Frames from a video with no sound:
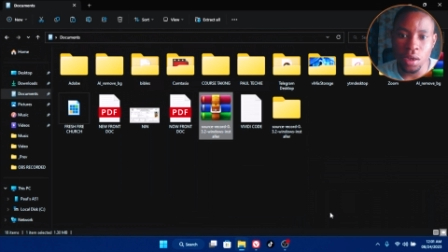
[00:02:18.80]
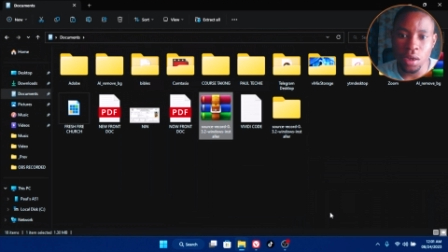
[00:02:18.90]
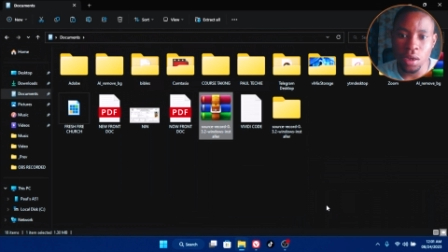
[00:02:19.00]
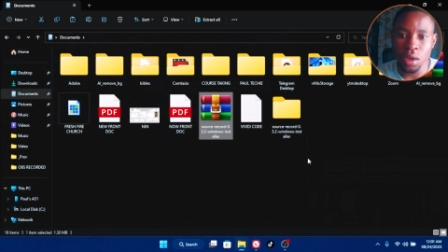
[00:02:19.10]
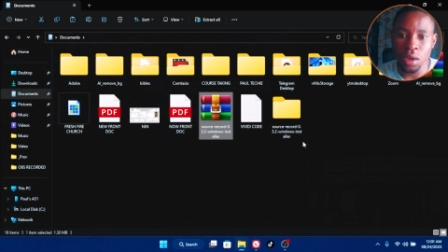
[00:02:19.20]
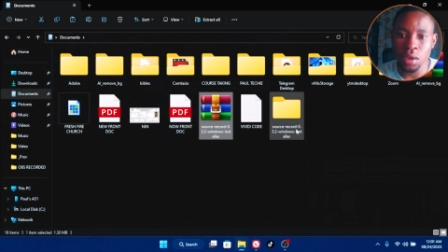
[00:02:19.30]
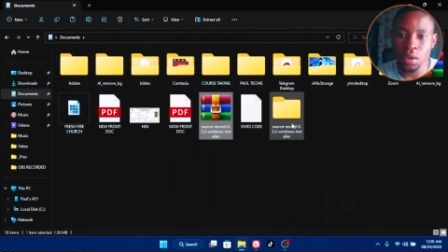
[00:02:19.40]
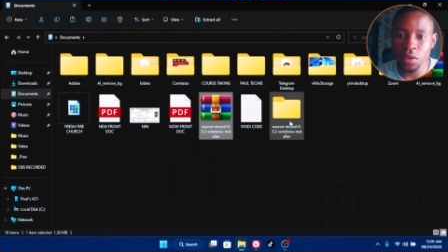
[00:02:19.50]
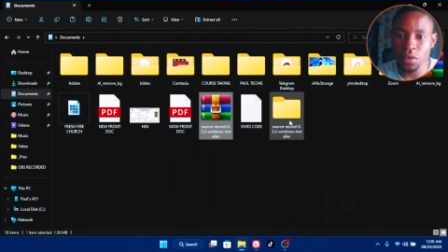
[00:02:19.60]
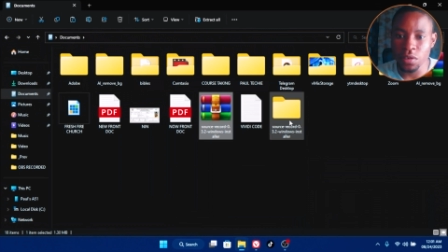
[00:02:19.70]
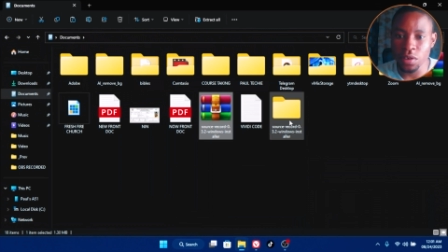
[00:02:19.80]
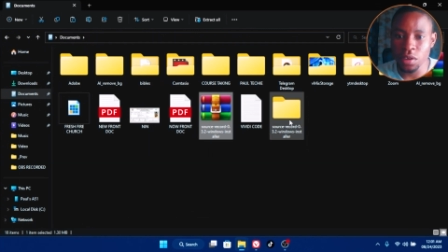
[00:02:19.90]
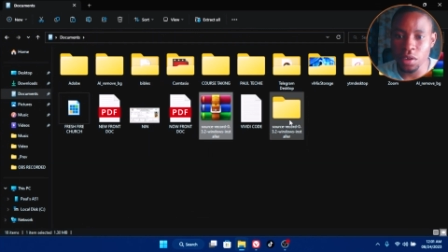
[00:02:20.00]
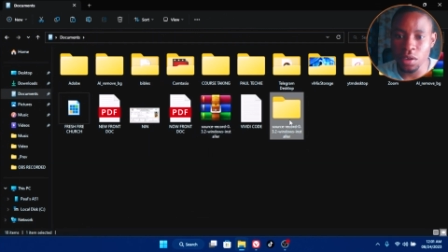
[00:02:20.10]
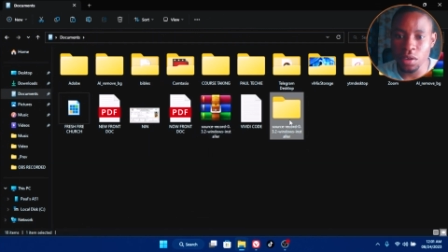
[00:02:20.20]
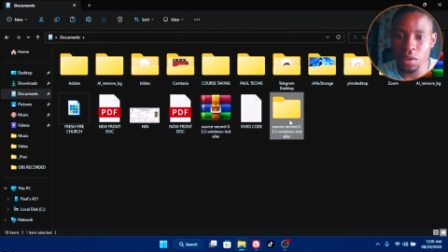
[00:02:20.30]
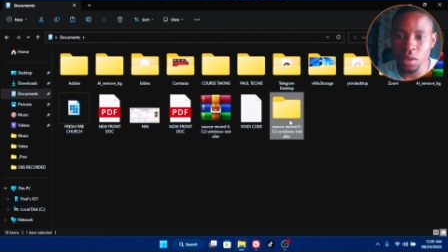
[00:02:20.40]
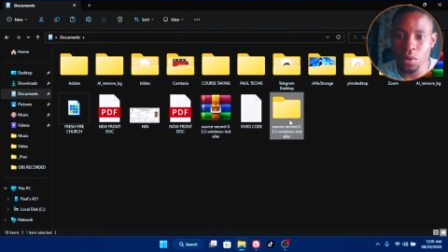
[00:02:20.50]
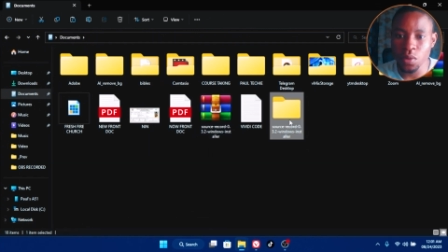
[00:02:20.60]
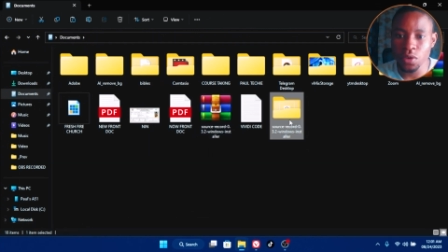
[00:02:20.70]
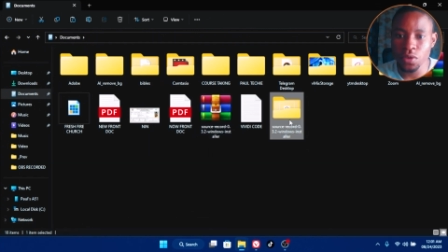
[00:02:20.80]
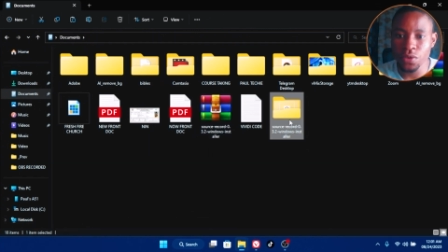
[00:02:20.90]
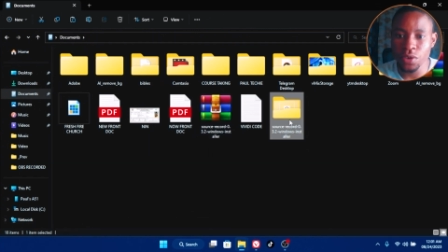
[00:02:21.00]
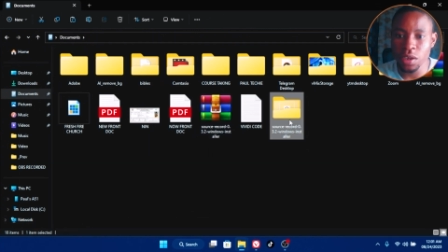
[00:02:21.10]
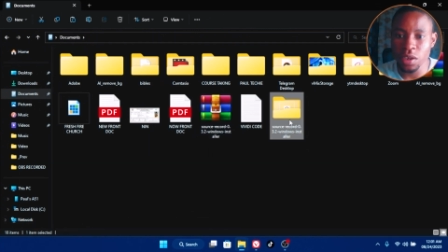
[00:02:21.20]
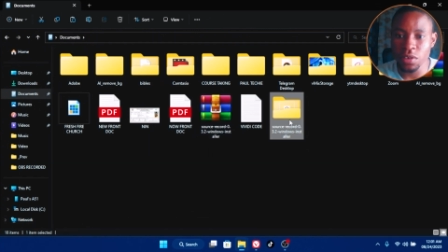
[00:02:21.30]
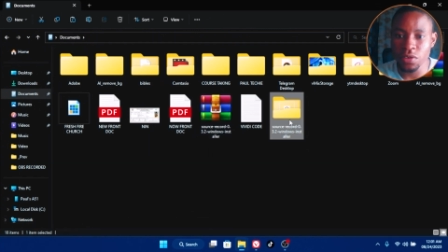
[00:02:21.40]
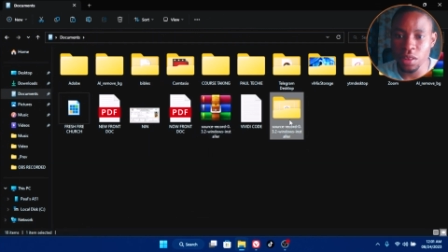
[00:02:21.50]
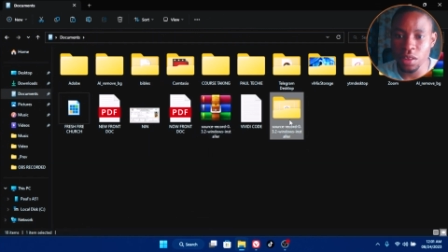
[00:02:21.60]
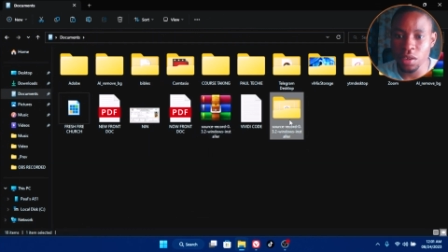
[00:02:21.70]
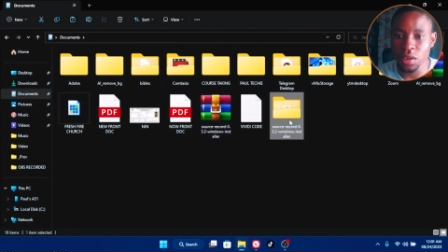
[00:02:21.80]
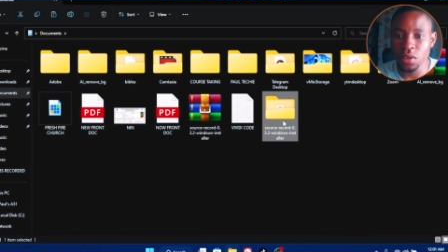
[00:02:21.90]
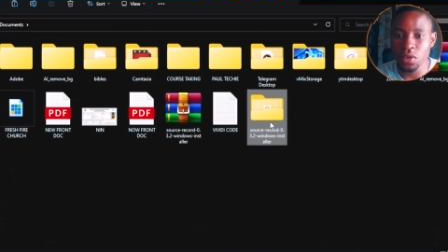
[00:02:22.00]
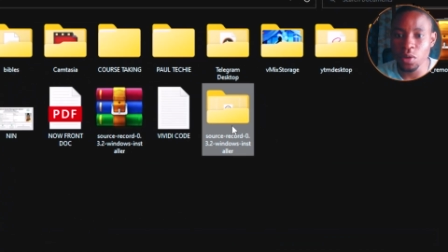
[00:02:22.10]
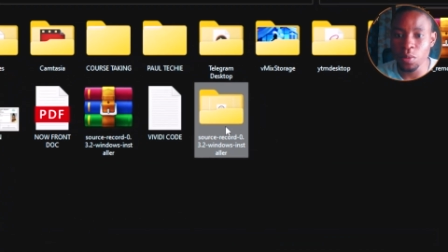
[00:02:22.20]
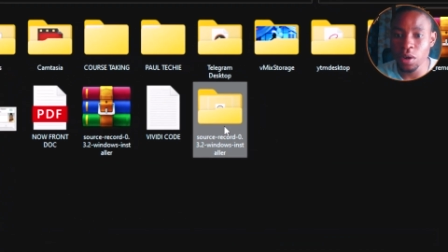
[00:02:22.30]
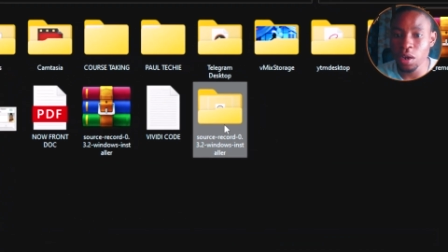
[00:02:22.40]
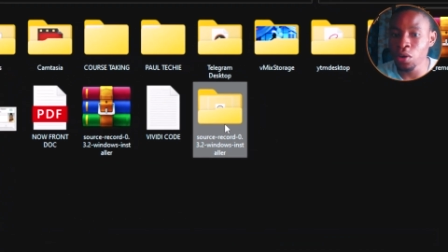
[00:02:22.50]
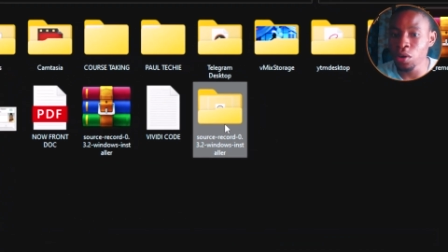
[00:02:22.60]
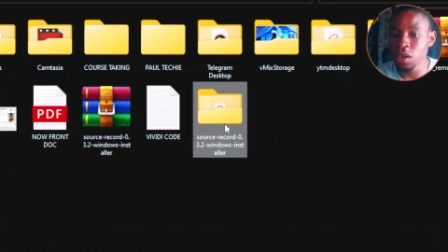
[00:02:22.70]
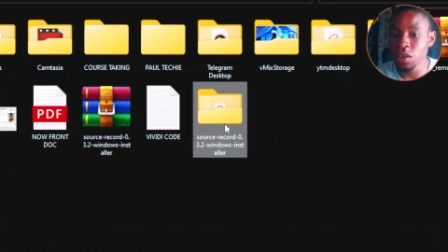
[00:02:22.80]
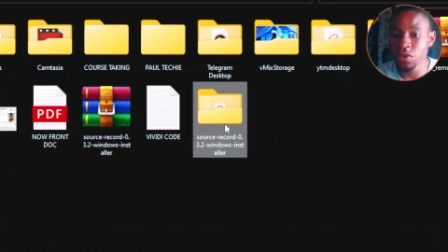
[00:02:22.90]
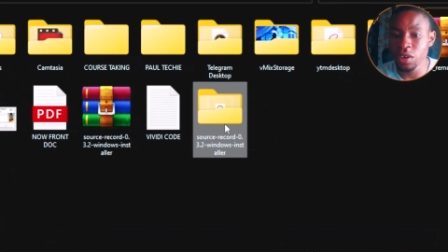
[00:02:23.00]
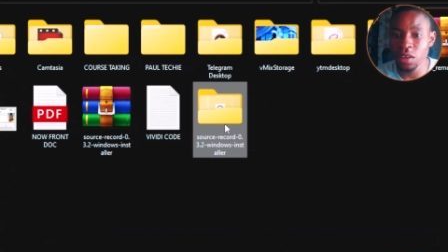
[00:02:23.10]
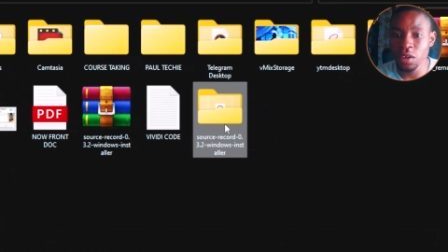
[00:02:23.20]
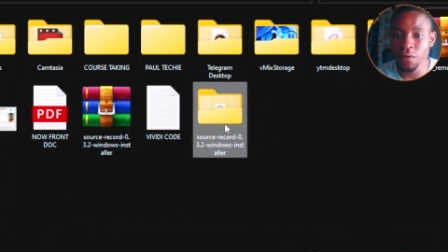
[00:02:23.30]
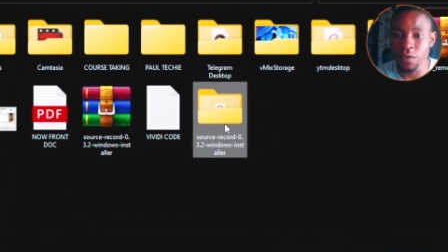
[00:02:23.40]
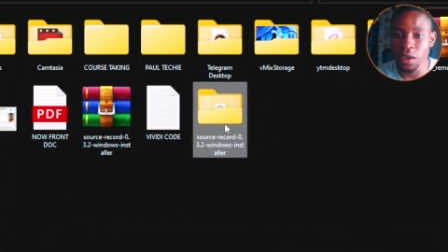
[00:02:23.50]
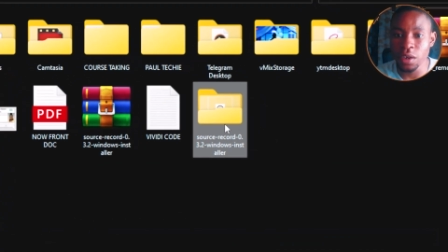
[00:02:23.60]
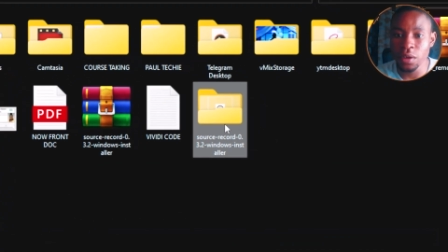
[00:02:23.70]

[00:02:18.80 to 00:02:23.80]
and this is it here. And once you already extracted it, double click on the extracted file,